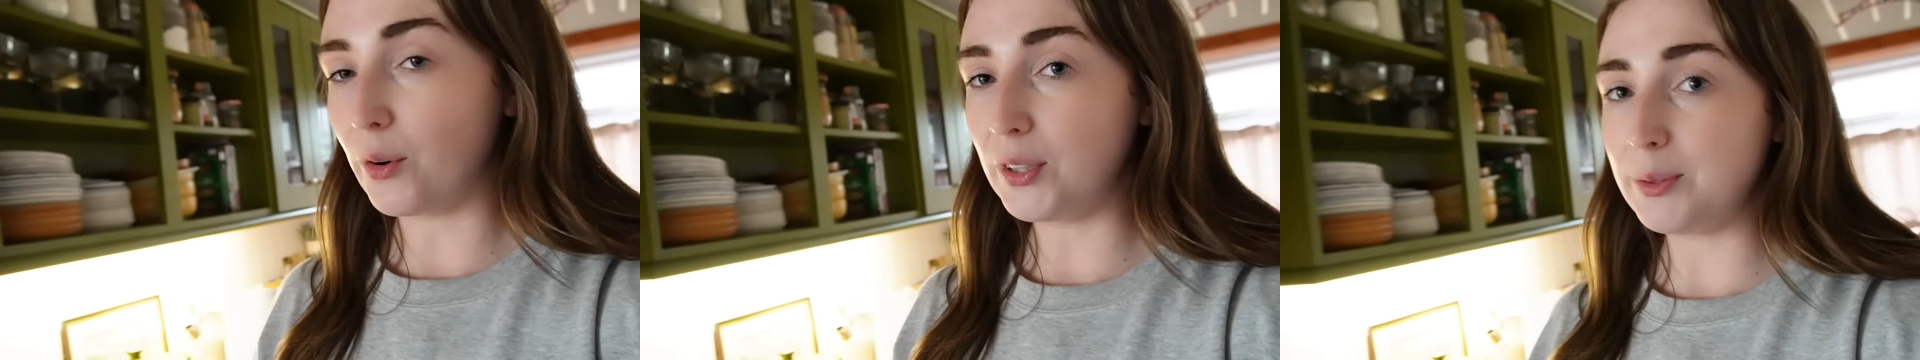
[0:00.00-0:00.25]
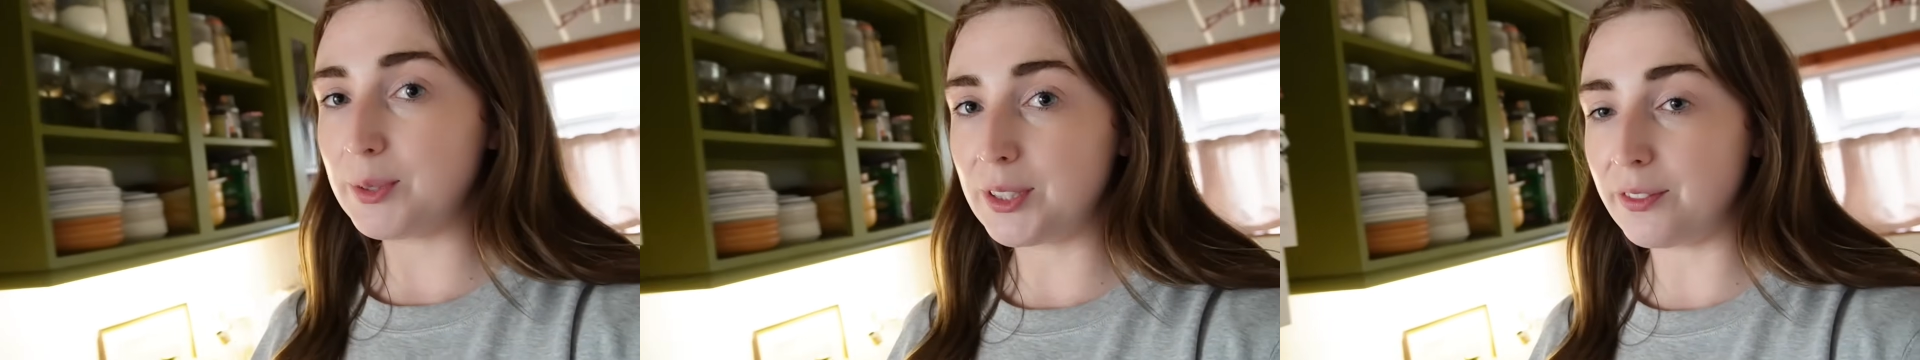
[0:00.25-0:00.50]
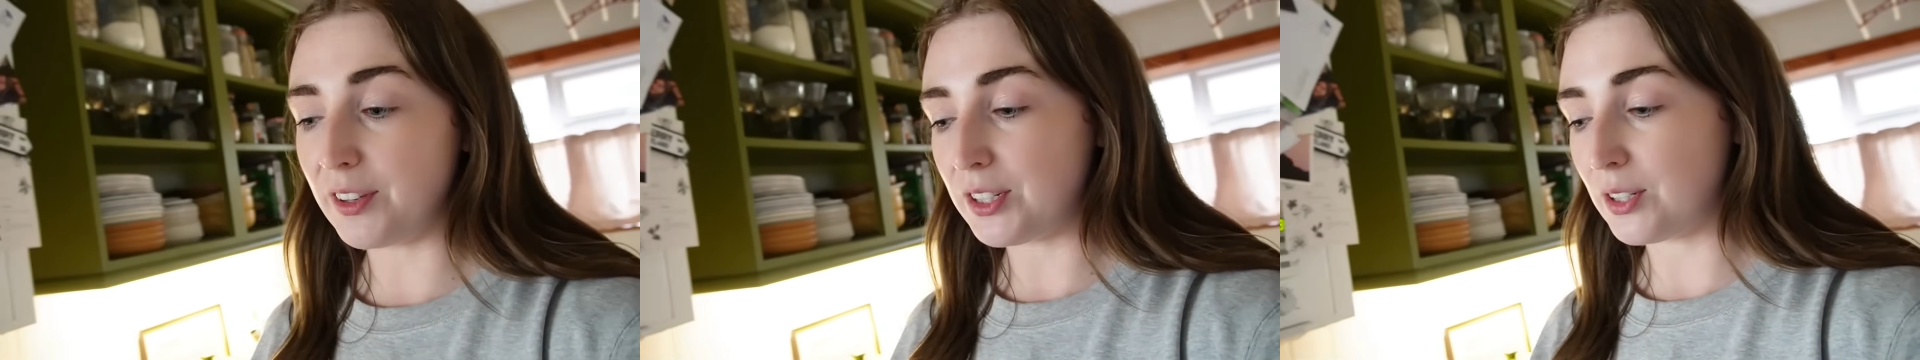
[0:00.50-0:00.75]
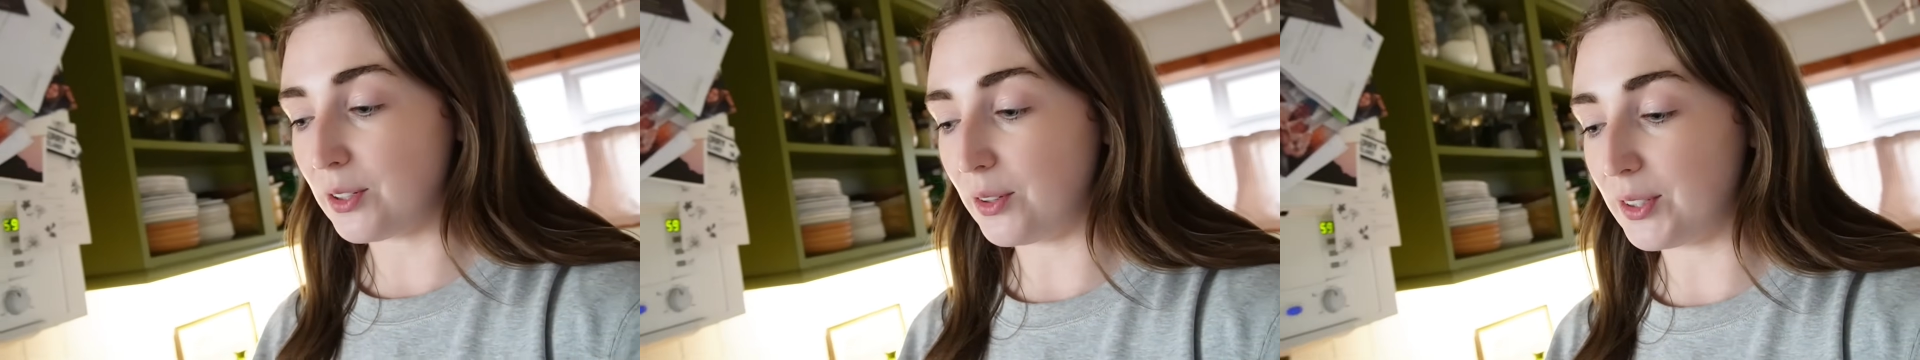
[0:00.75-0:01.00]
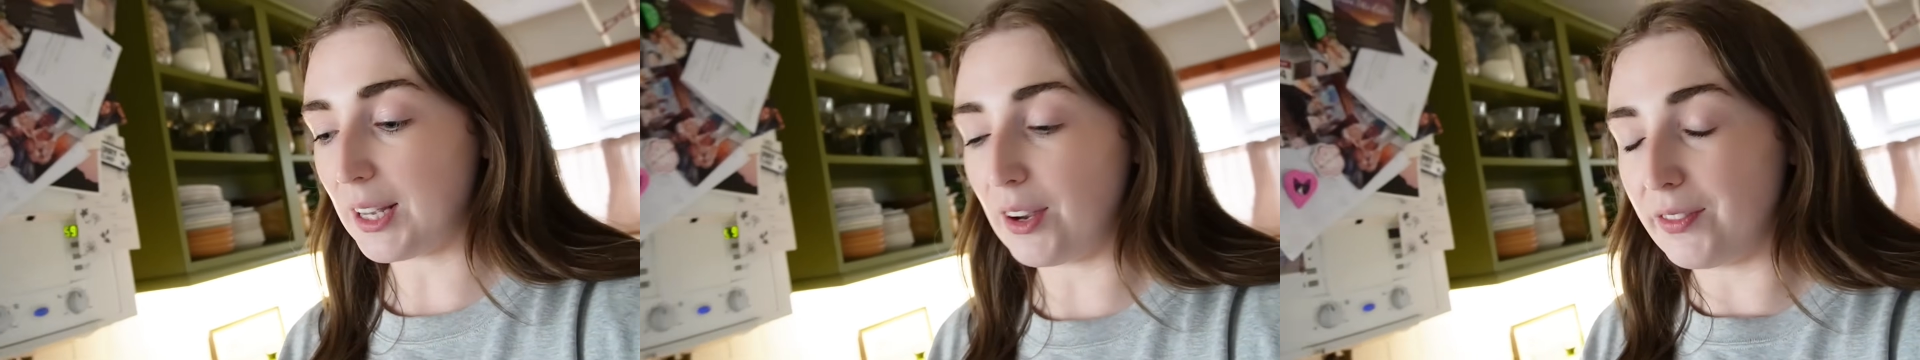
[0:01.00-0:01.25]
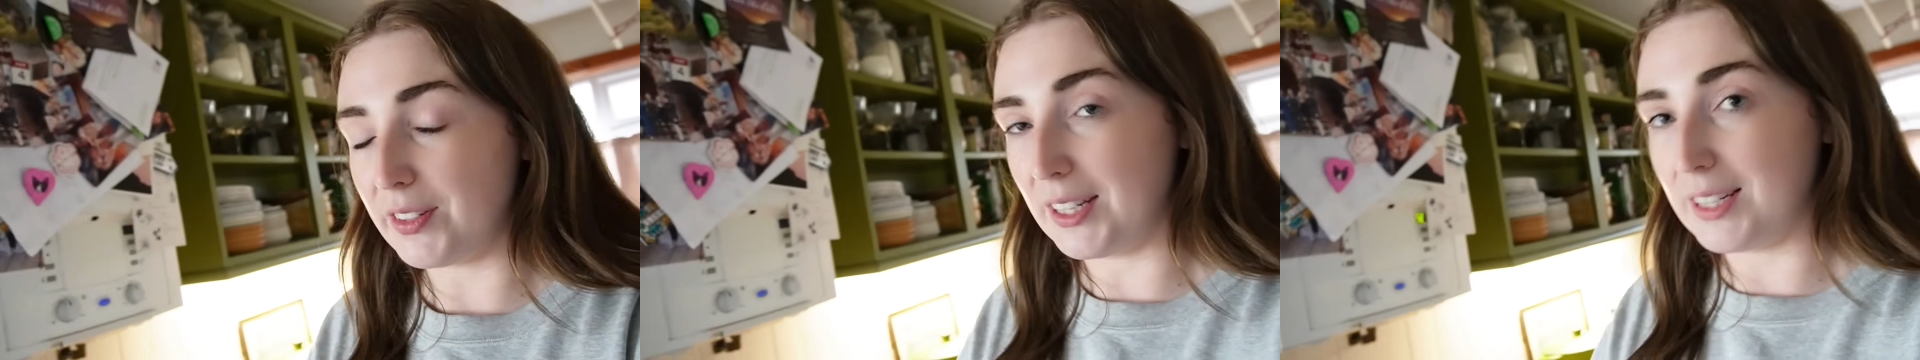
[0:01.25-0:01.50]
only was the fish sauce
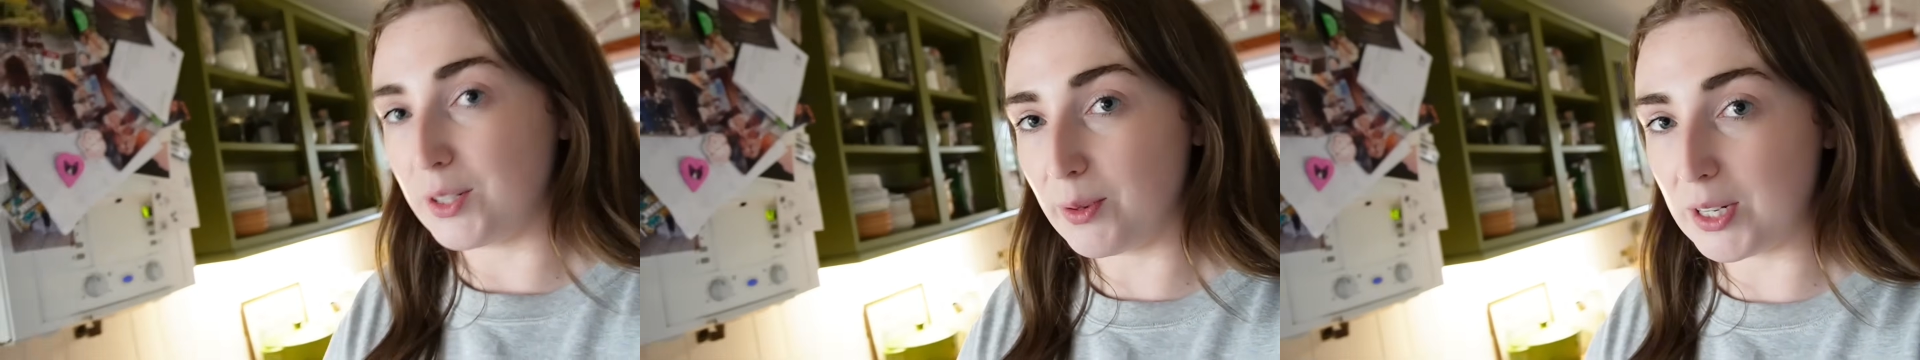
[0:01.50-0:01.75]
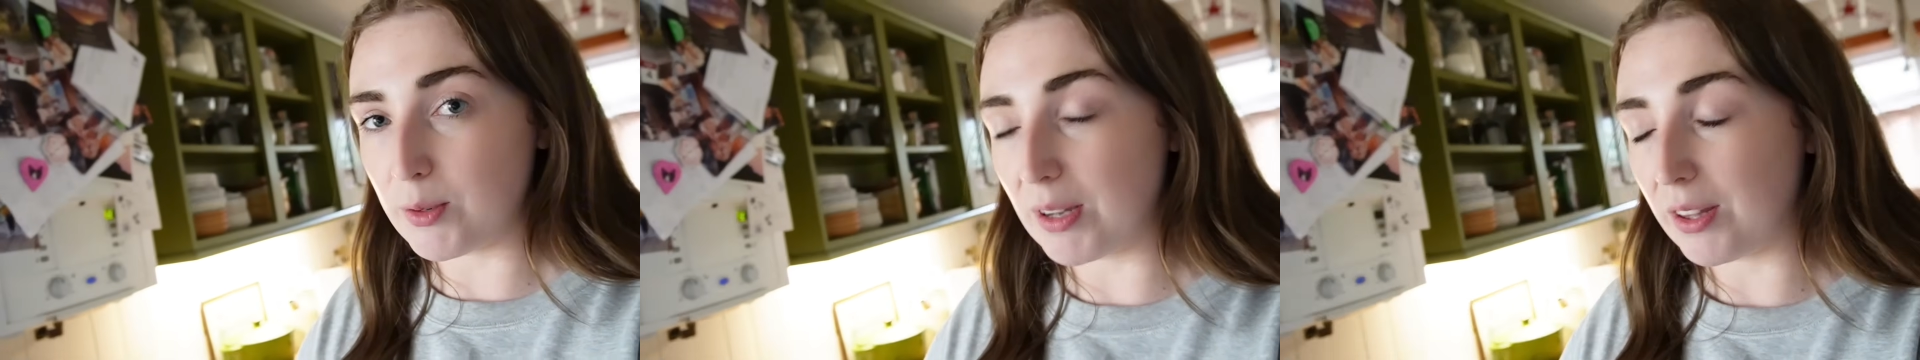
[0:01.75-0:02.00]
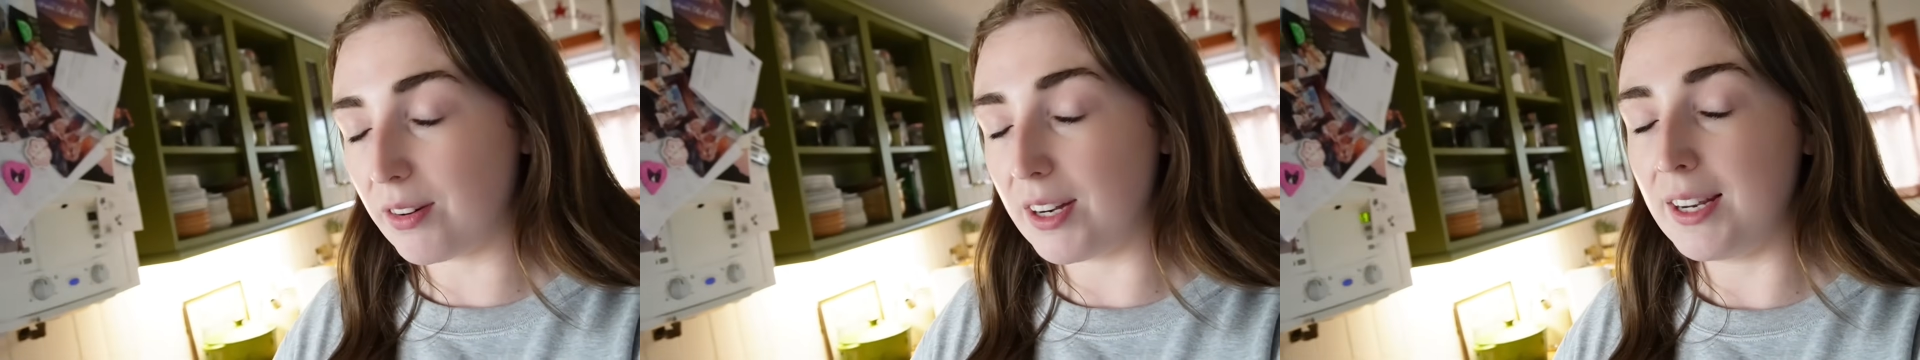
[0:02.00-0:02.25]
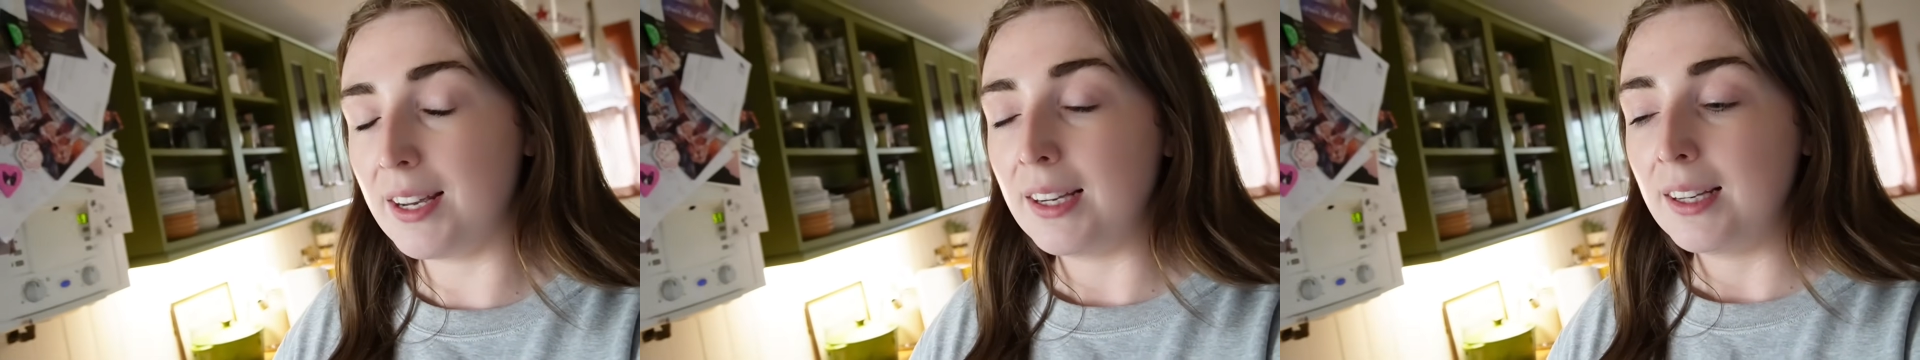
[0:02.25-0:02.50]
out of date in 2023,